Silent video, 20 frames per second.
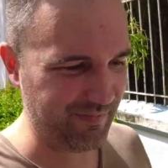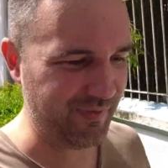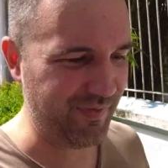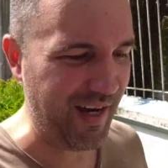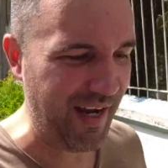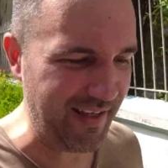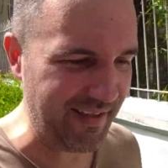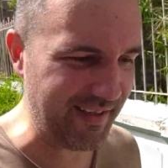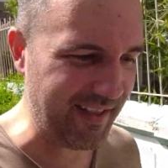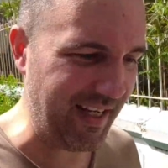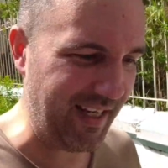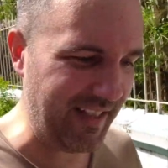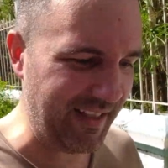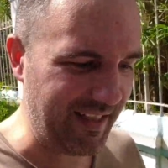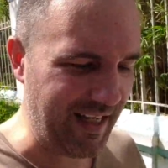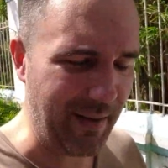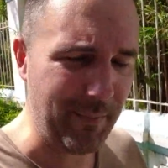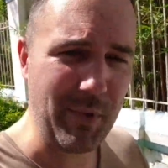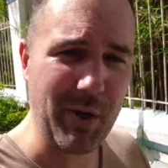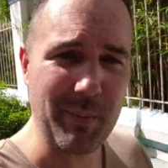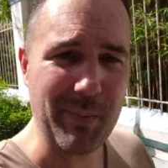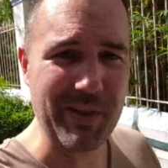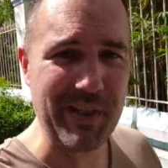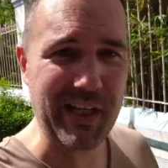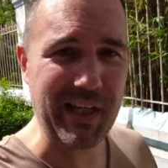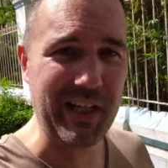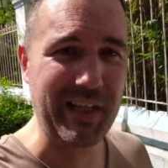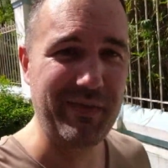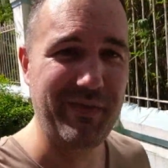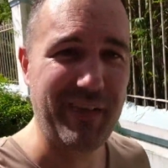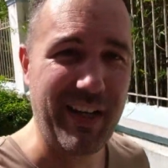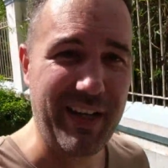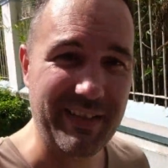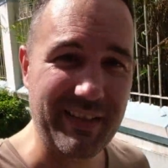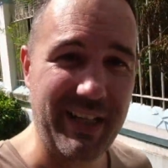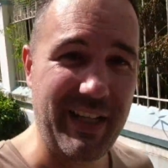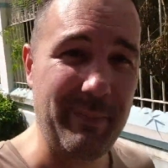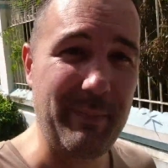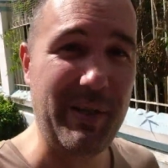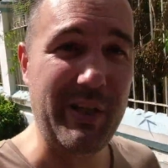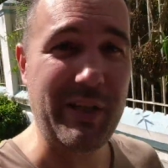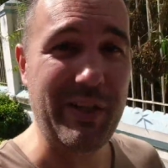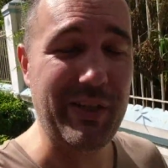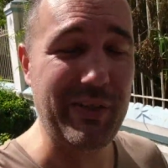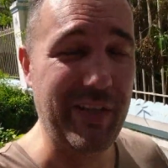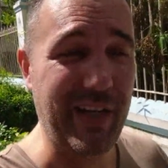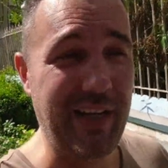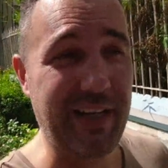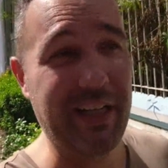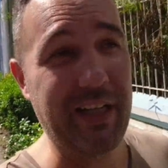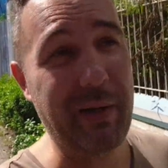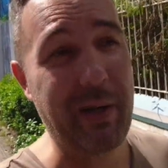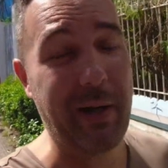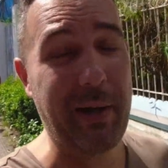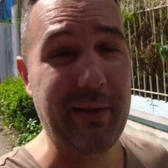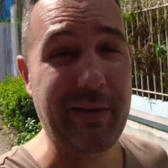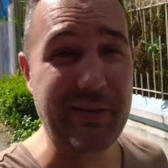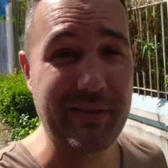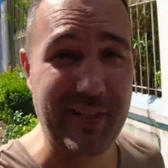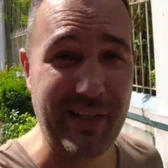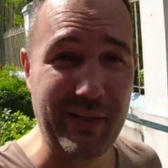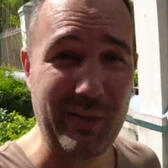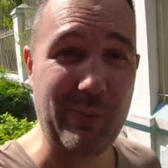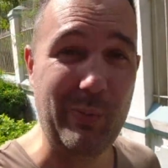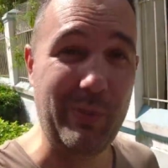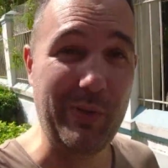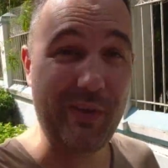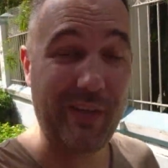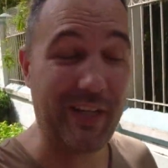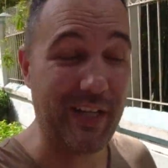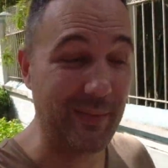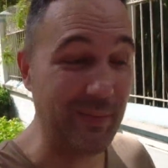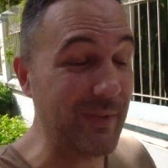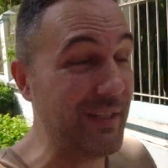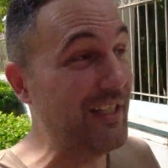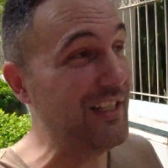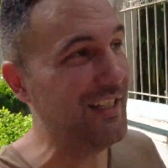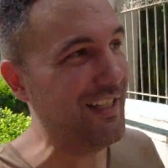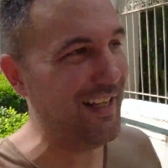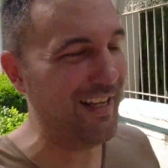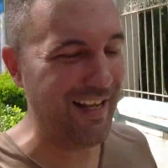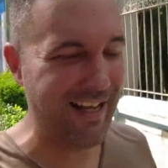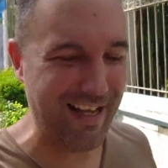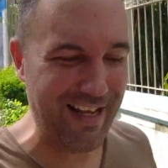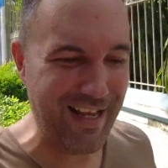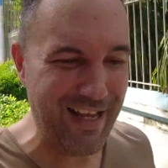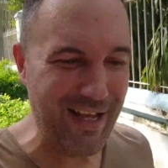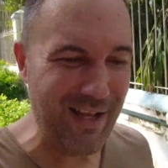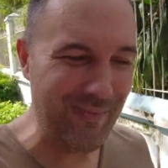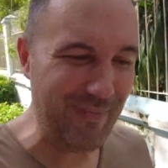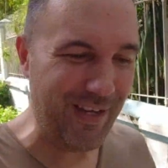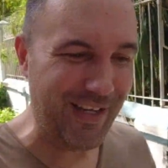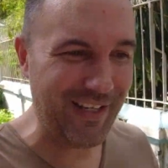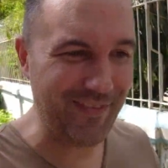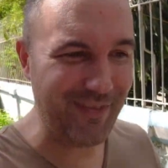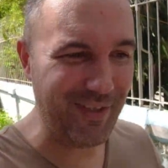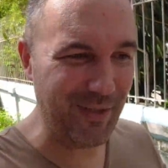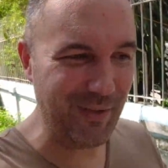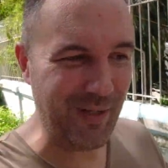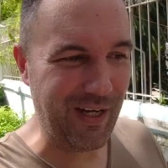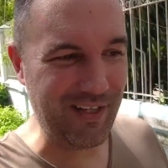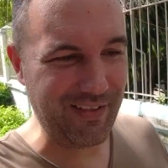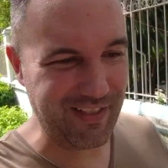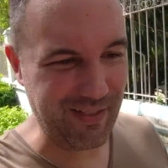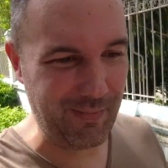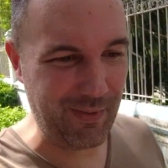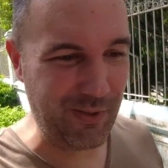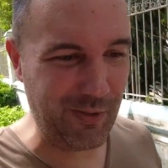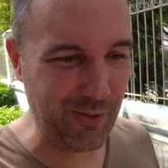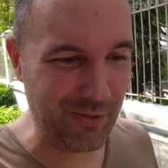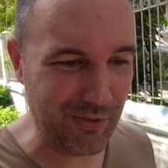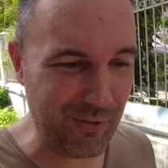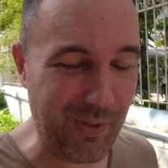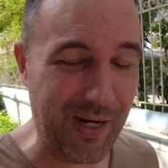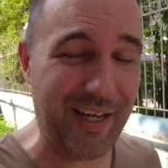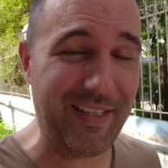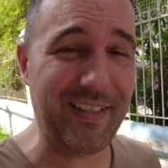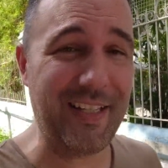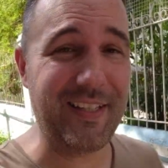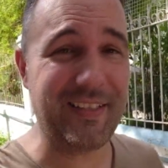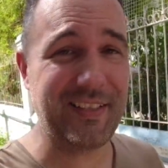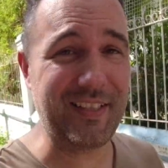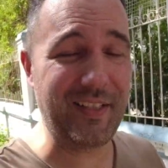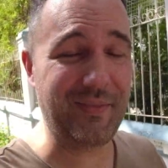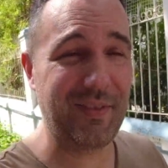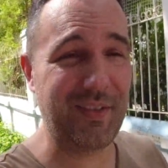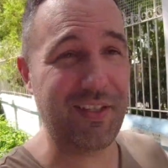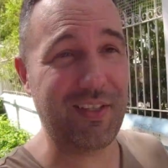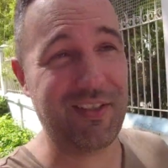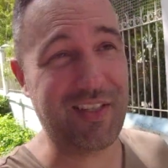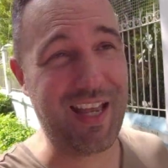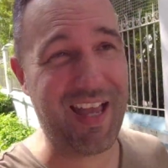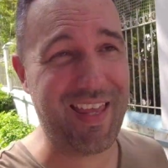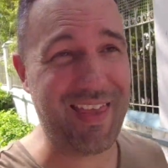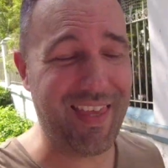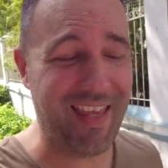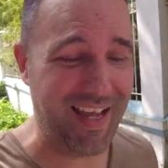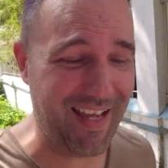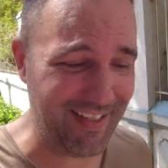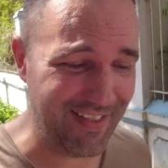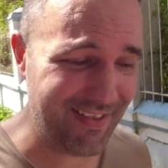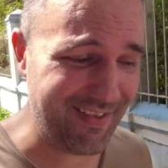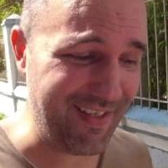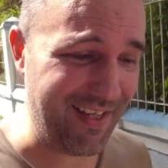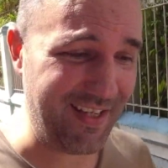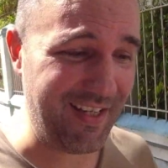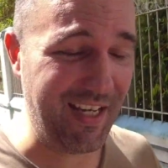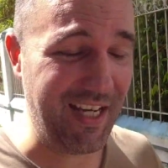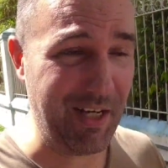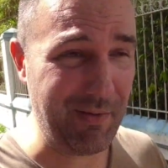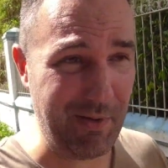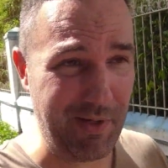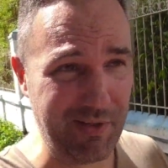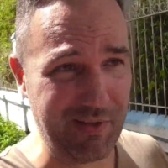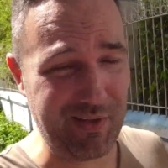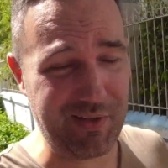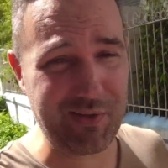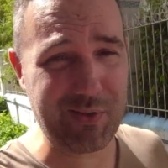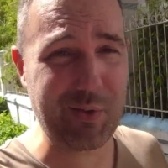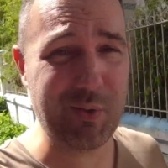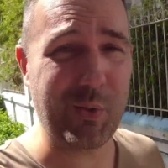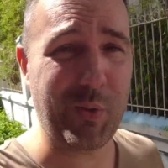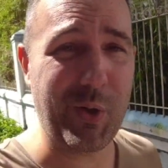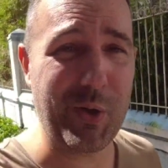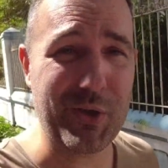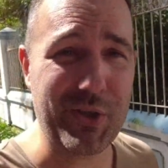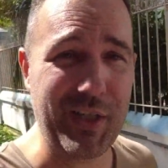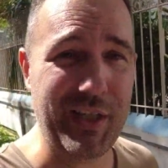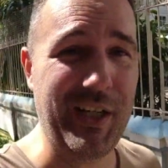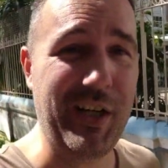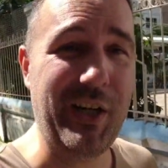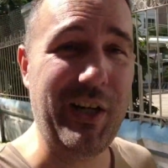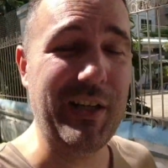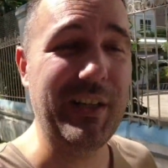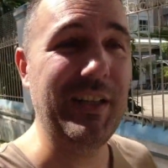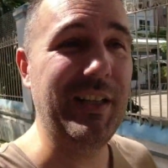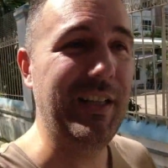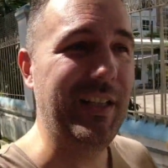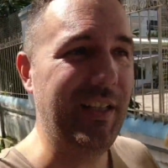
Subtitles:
fair skinned, I'm not particularly fair skinned because I go out in the sun all the time, but if you are someone who's quite sensitive to the sun, and the sun here is scorching hot,